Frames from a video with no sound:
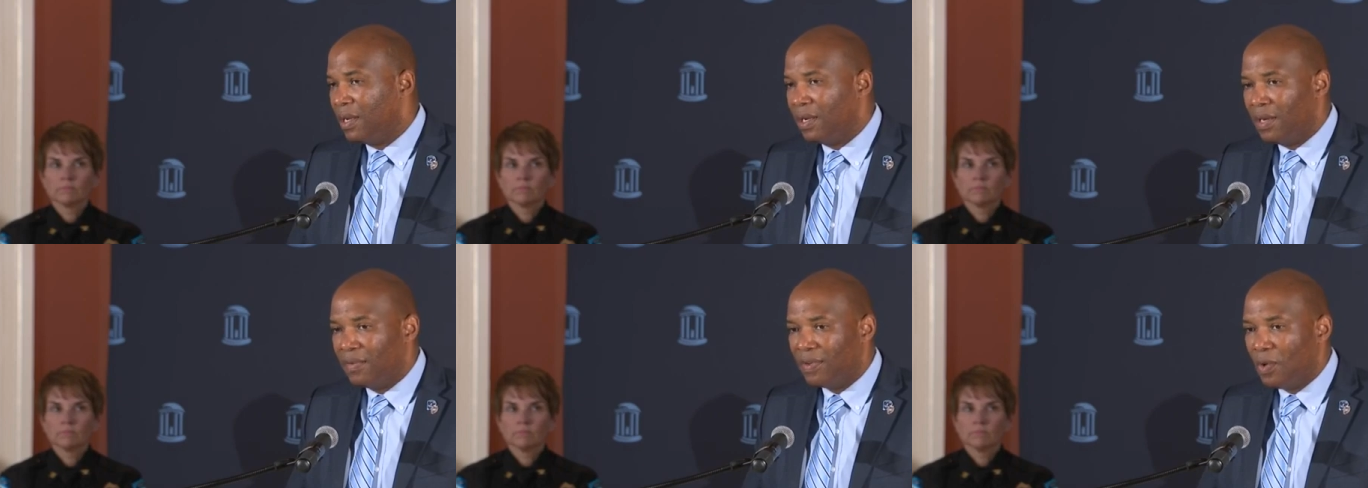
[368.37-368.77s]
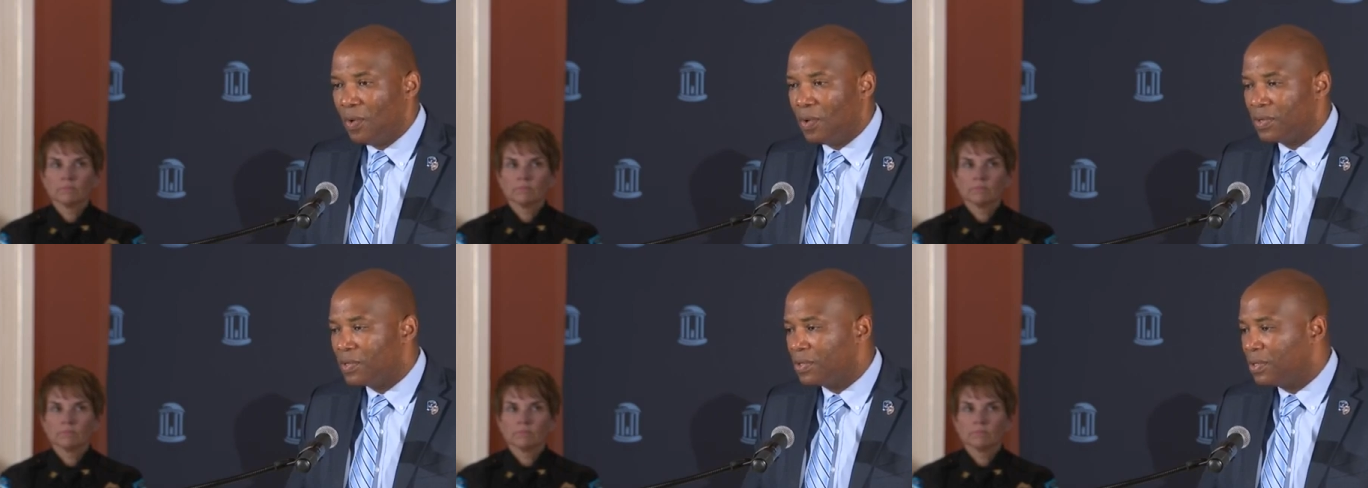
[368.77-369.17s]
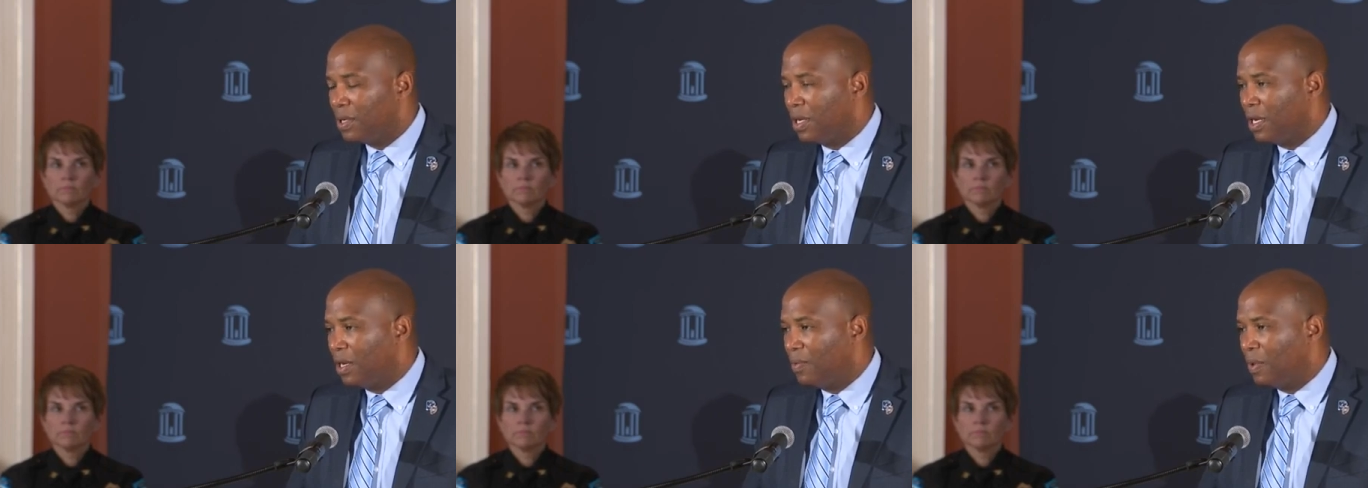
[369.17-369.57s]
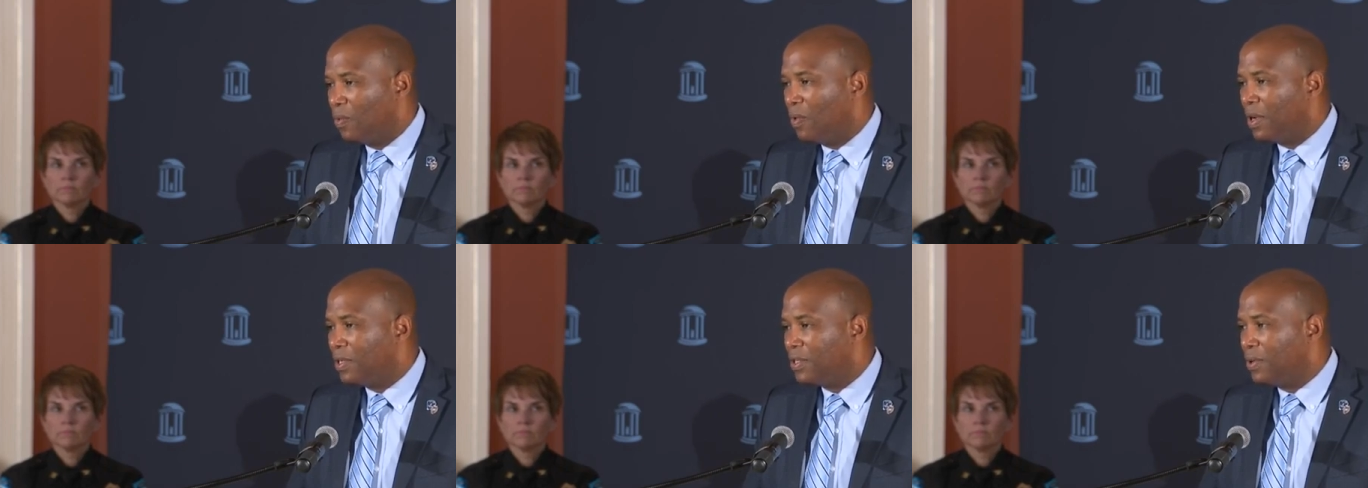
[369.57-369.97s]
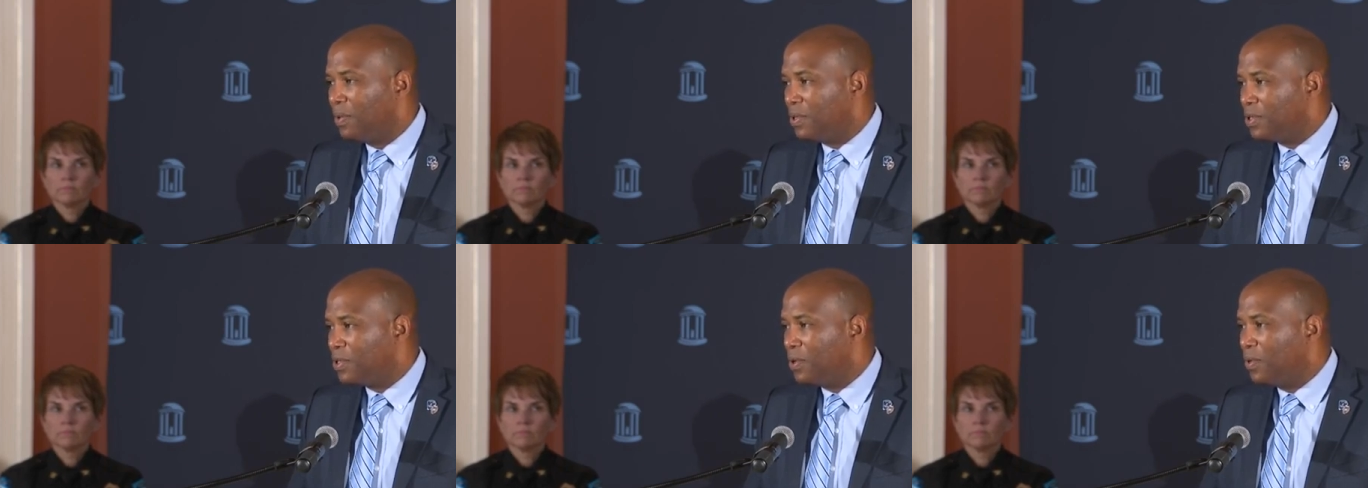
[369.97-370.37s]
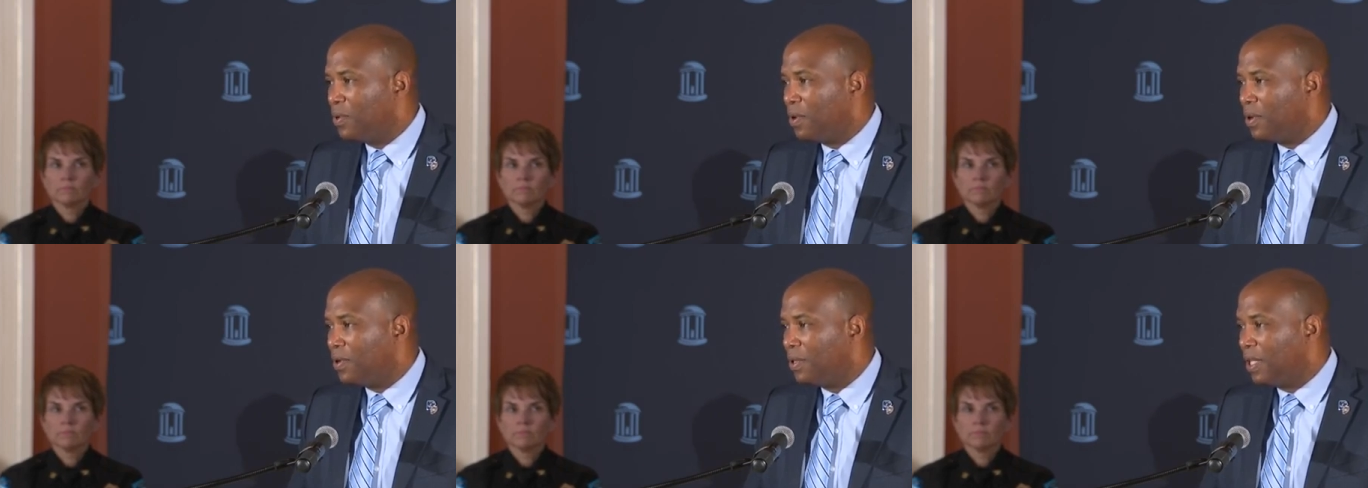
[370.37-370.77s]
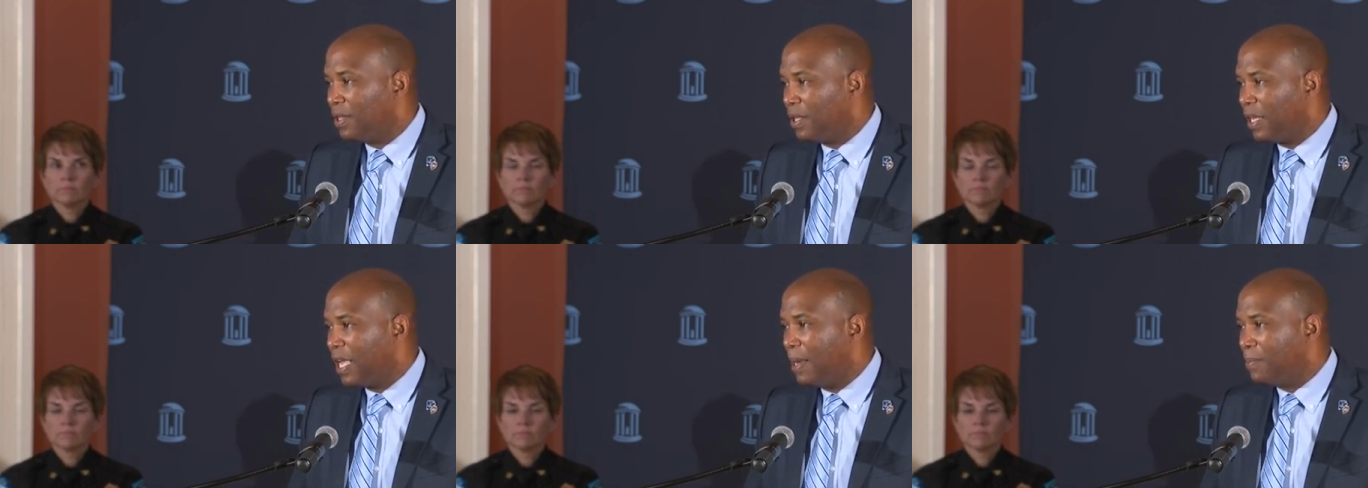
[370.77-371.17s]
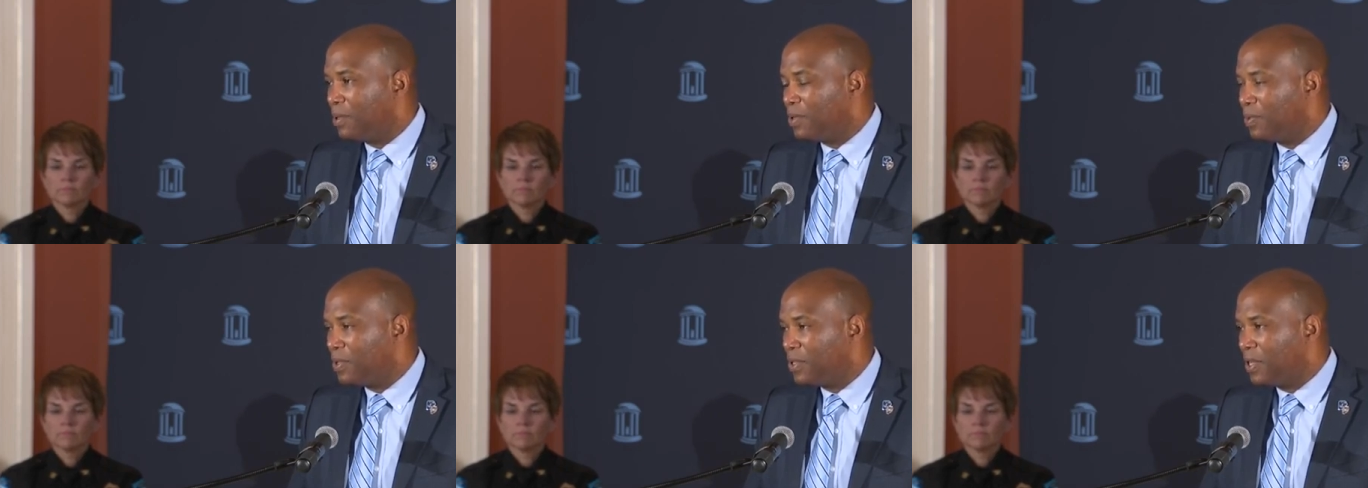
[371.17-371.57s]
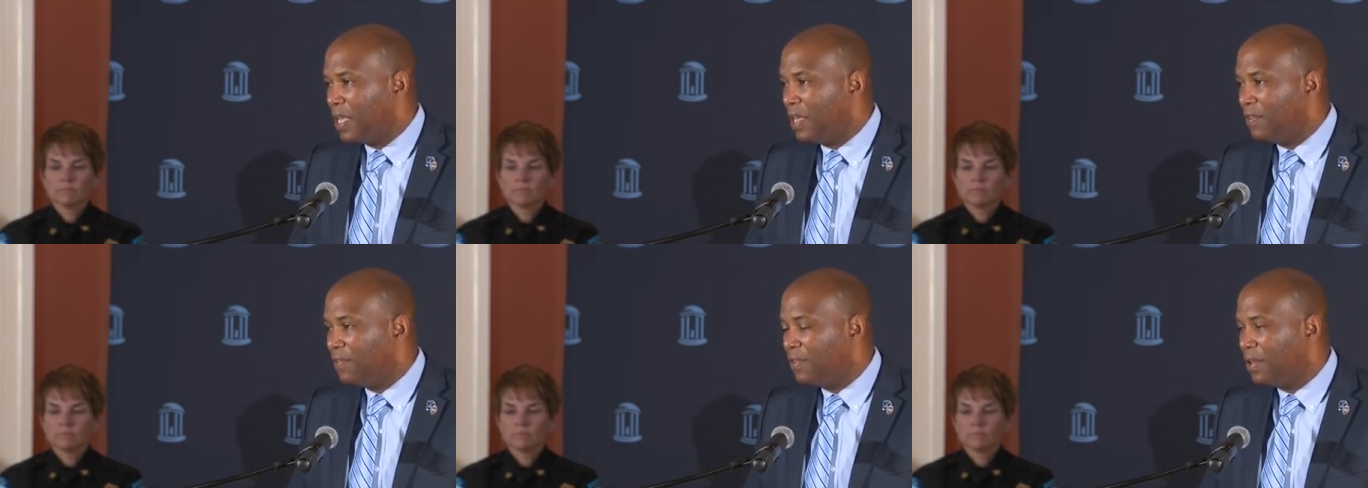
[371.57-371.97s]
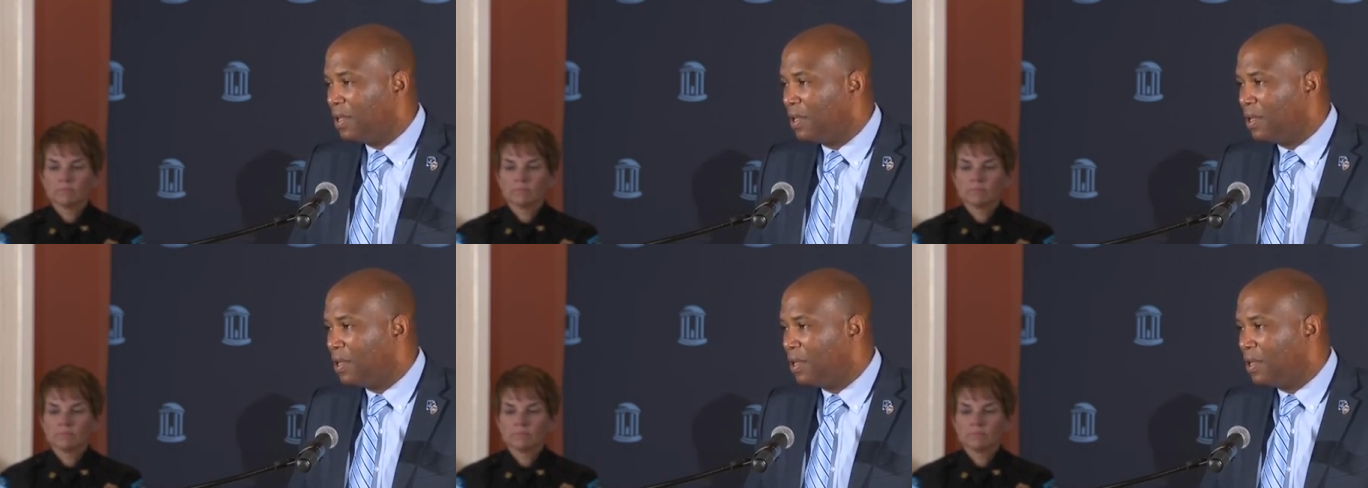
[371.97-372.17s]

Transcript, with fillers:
Speaker 1: Of course, uh, we wanted to ensure that the campus was safe,